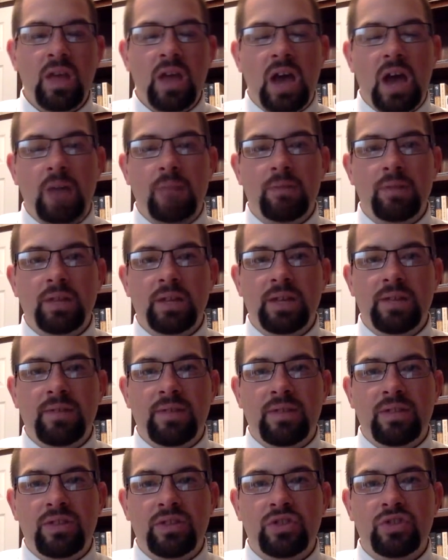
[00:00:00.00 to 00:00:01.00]
I believe
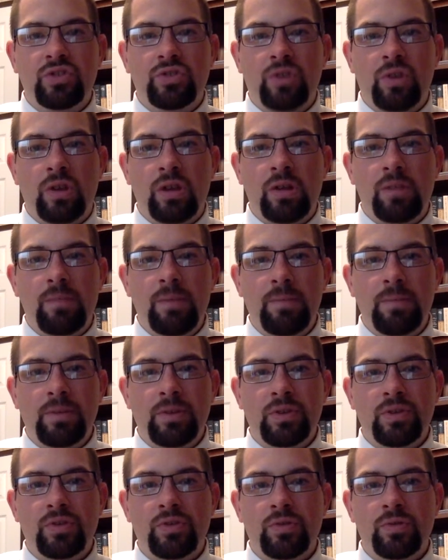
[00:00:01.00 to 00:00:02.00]
that this strong
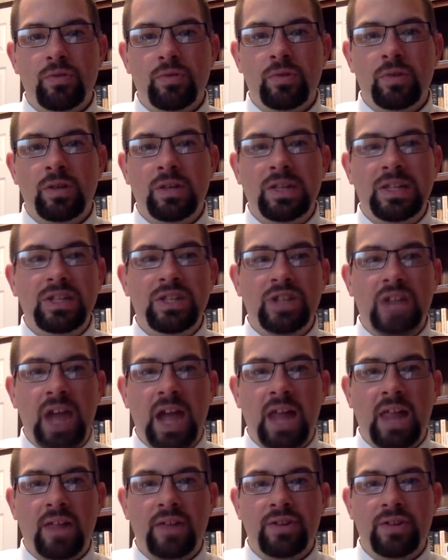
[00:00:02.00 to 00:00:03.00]
commitment to
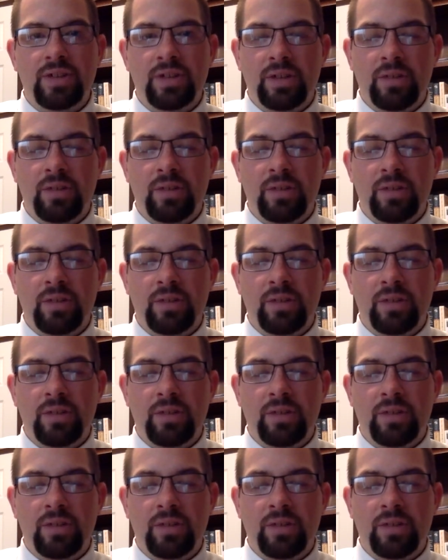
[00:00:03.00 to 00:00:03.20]
collegiality,